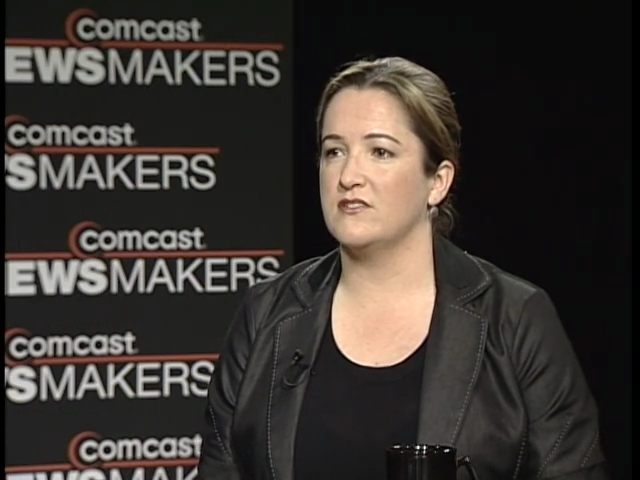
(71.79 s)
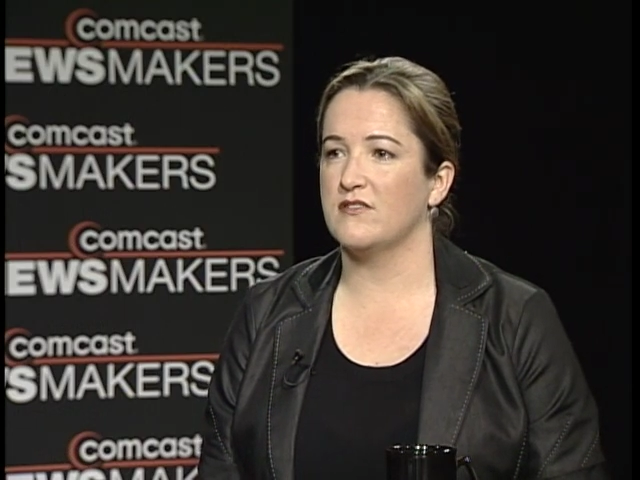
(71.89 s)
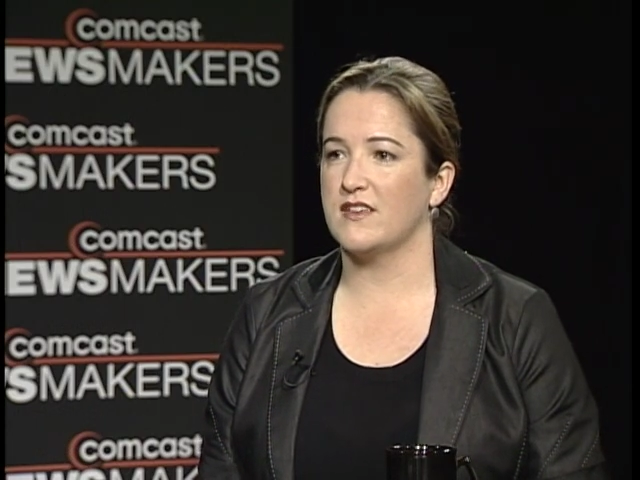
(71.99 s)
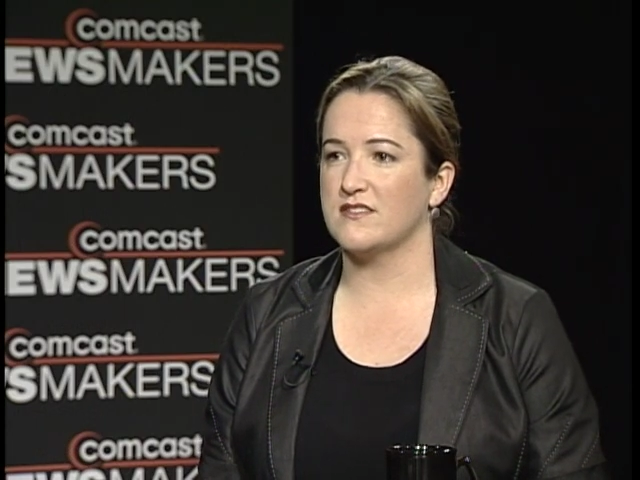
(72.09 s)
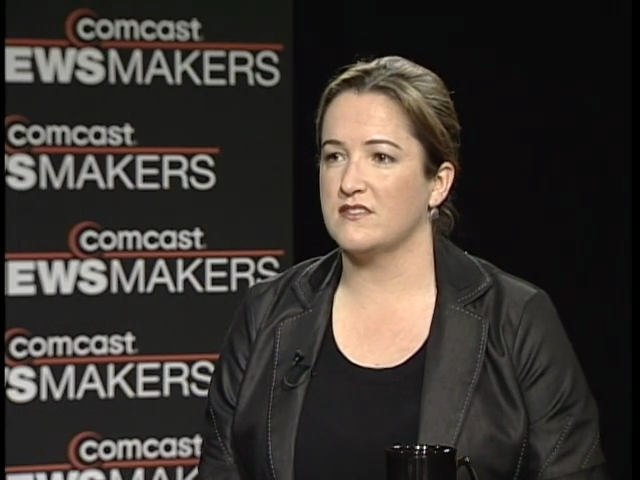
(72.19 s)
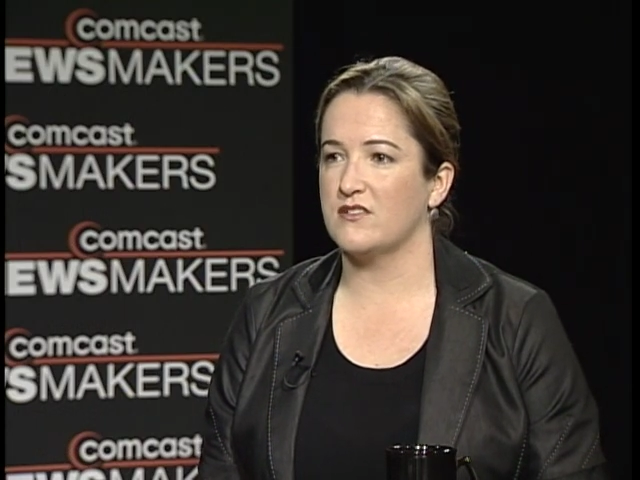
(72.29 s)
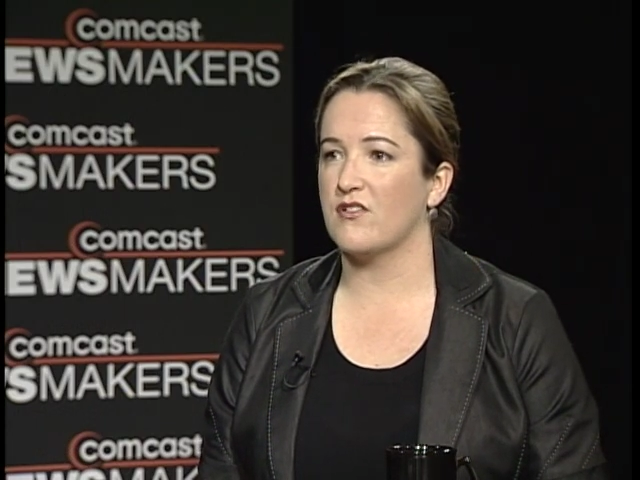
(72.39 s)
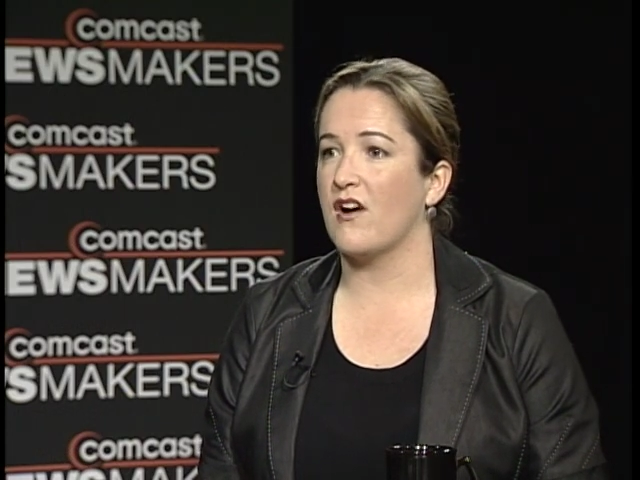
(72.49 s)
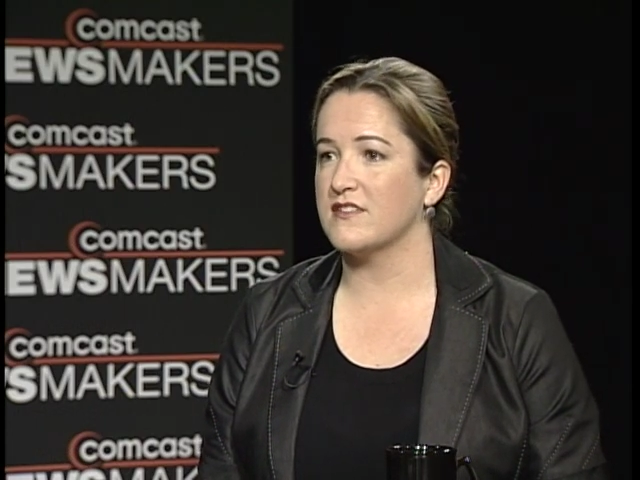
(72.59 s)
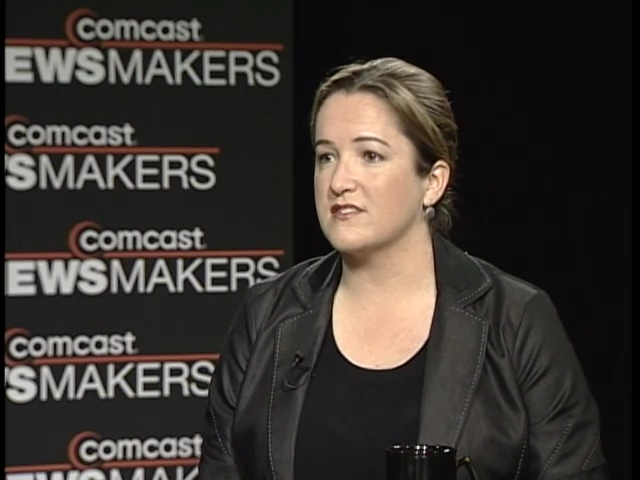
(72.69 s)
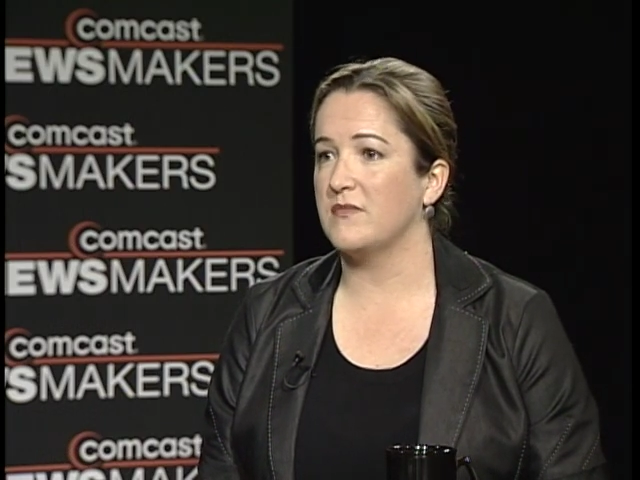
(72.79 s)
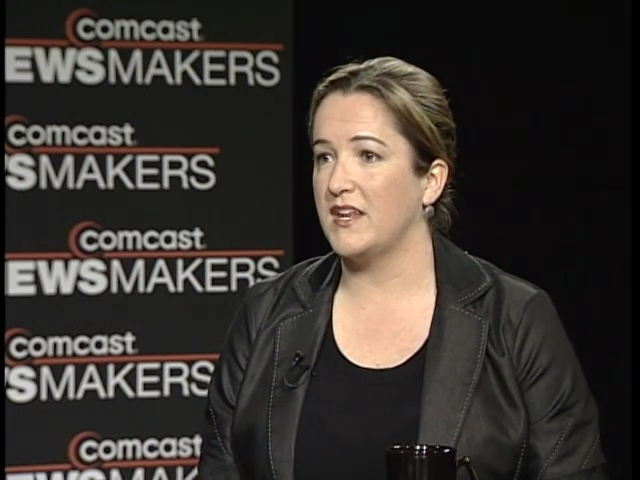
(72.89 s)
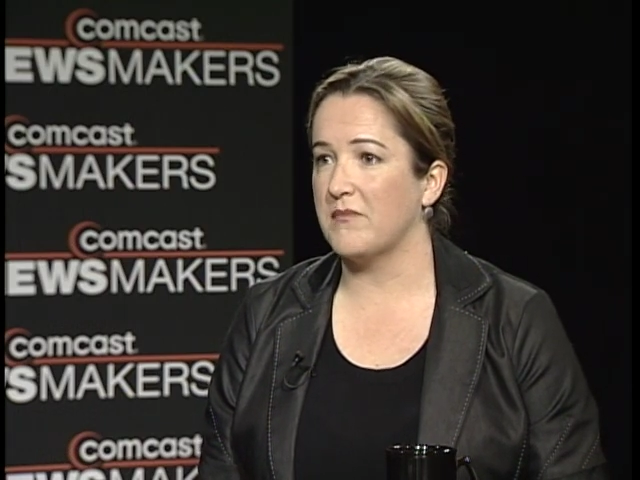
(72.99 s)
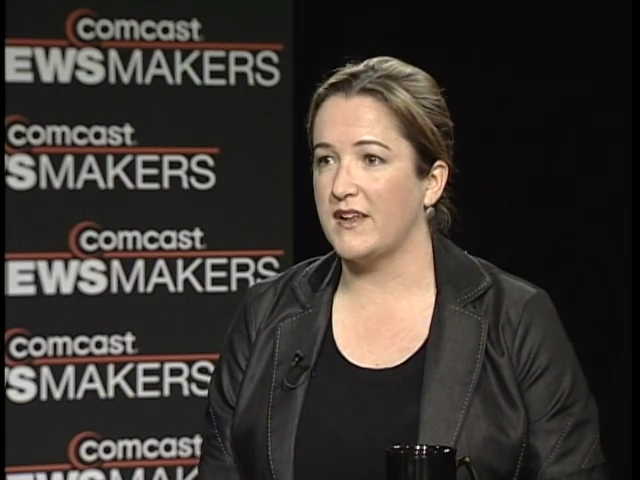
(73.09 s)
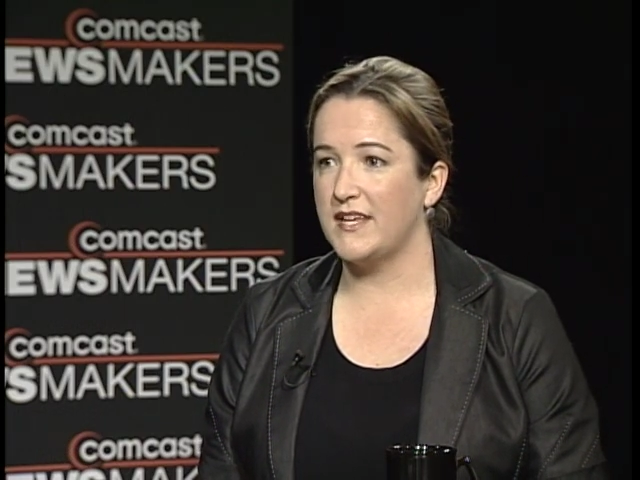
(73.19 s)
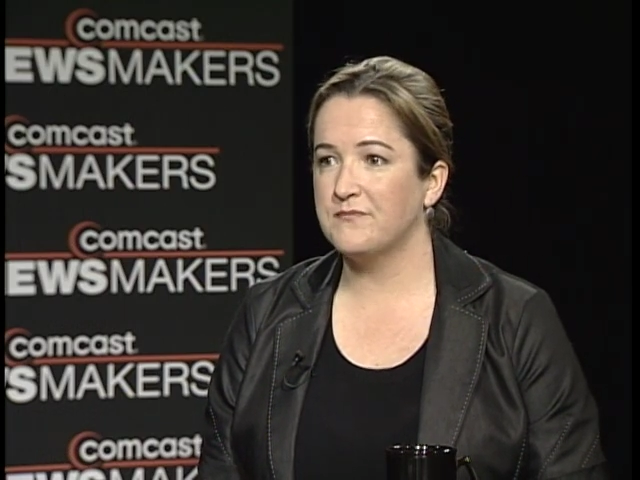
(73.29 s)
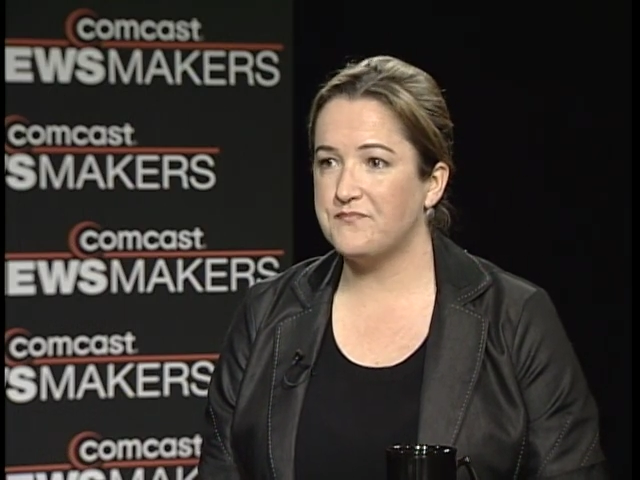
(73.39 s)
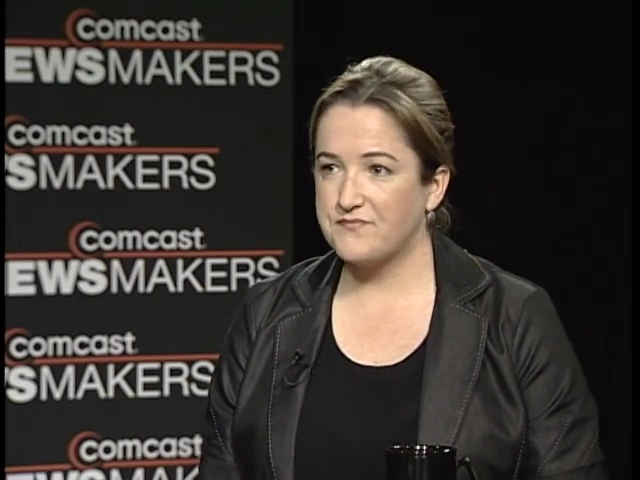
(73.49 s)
do things that don't cost them any money.